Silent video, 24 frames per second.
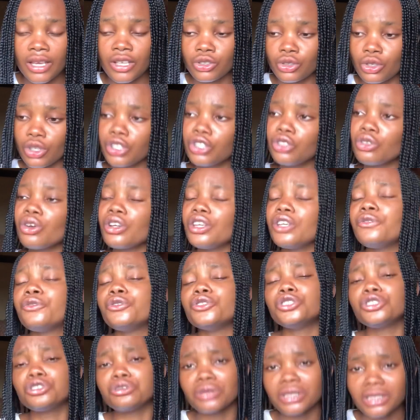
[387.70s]
So you know, if
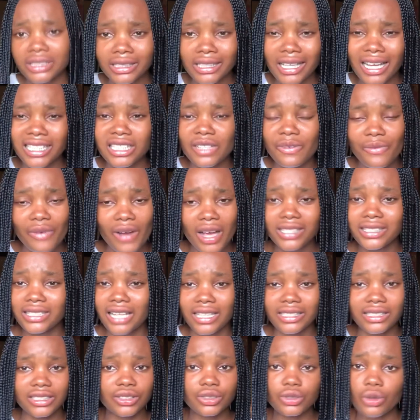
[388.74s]
you treat it as fast
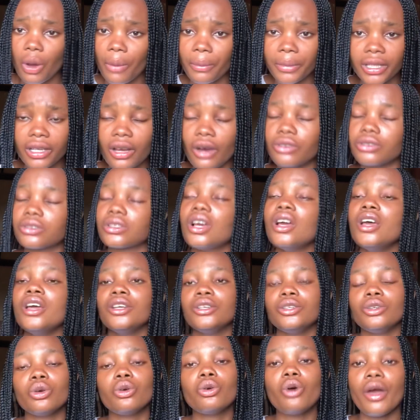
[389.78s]
as it's coming out,
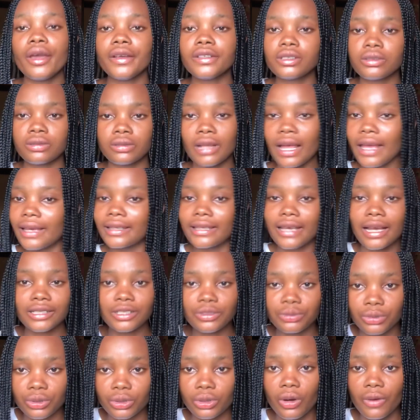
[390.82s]
you're going to like
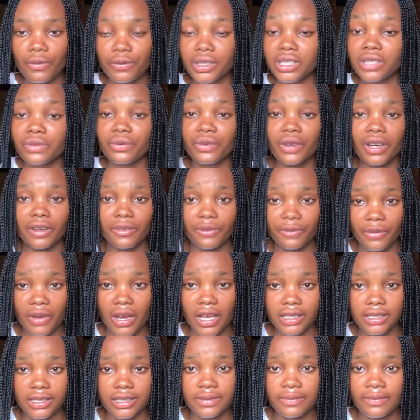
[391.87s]
get rid of it very
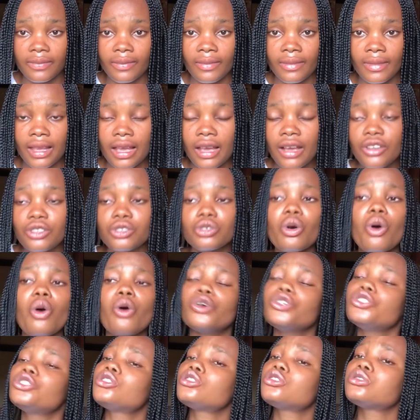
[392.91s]
fast.
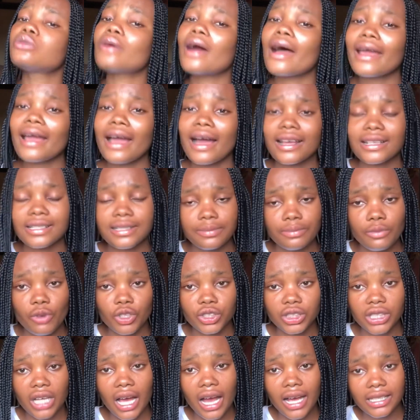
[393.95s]
So try as
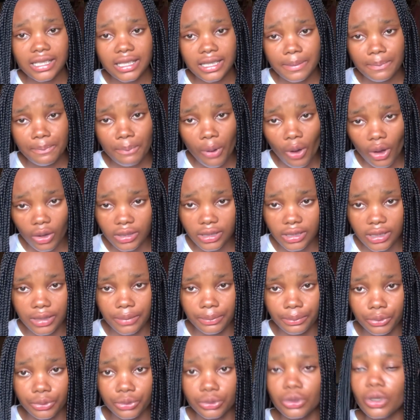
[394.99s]
much as
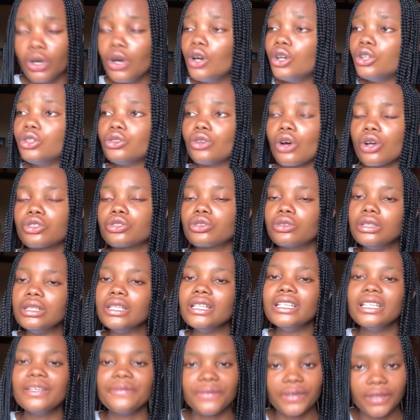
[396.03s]
possible not to
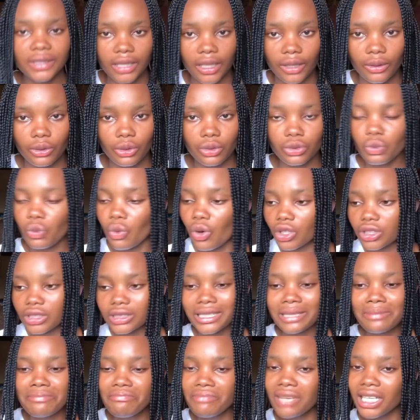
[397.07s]
leave it alone. Once
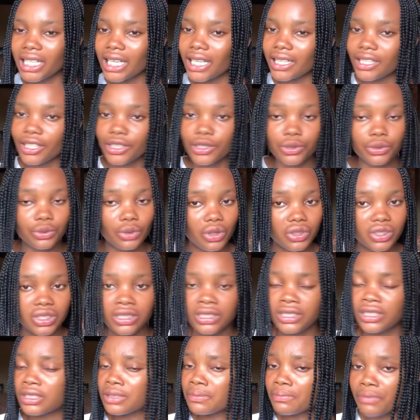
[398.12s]
immediately you
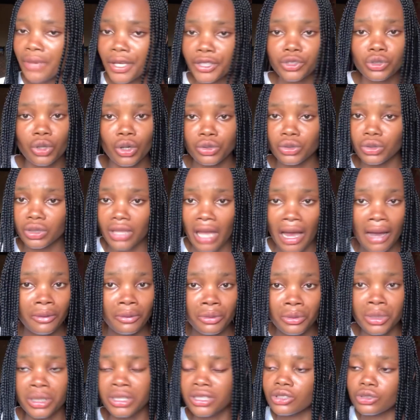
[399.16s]
notice it, make sure you
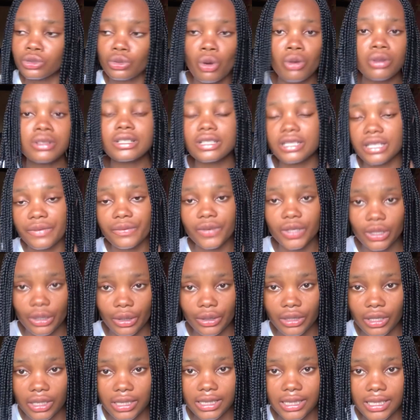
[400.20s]
tackle it. Don't leave it
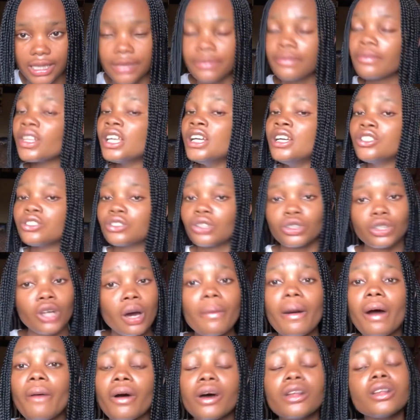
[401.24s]
on your skin. So
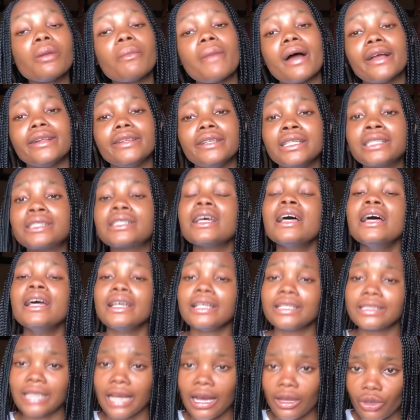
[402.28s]
number one on my list
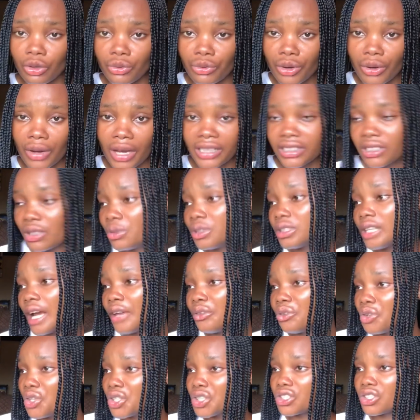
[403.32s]
is aloe vera gel, which I
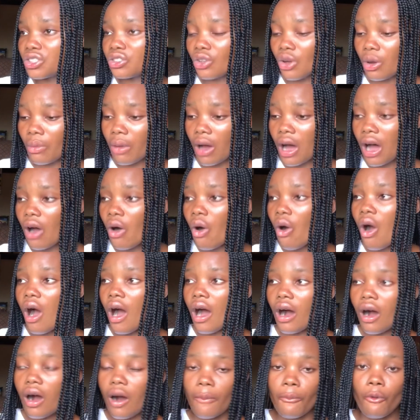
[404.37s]
know is the normal
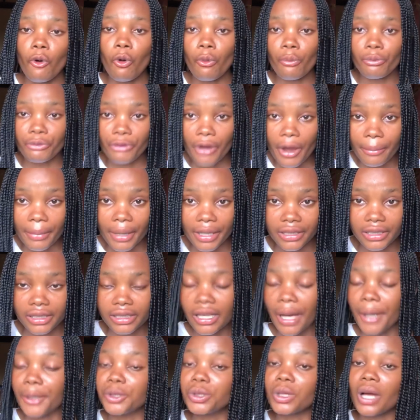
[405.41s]
home remedy
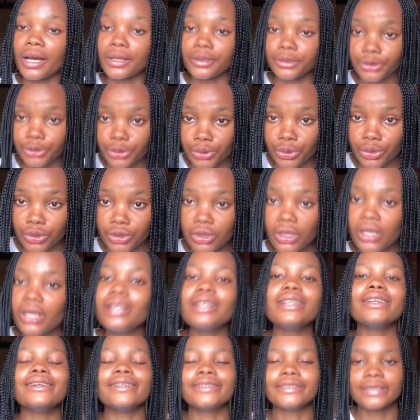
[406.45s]
that you can use,
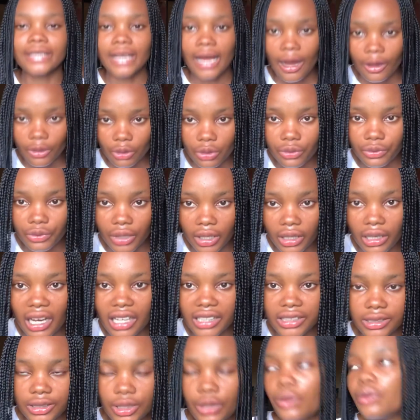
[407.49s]
is the aloe
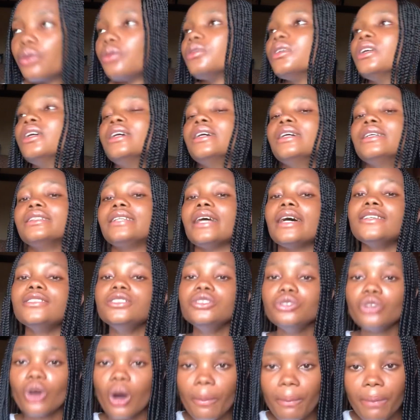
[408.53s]
vera gel.
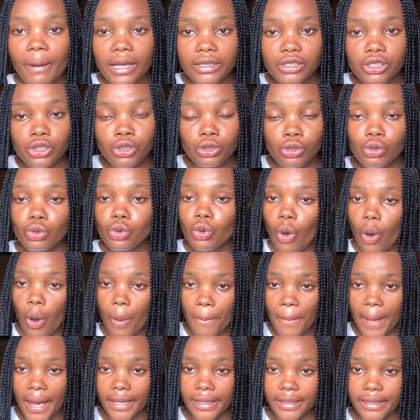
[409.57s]
Then number two
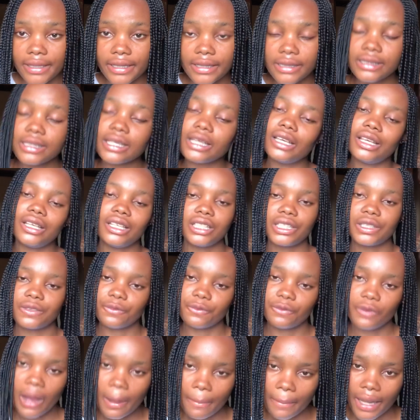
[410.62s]
on my list is
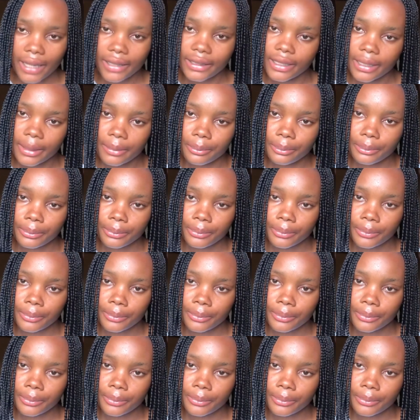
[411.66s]
Pharmaderm.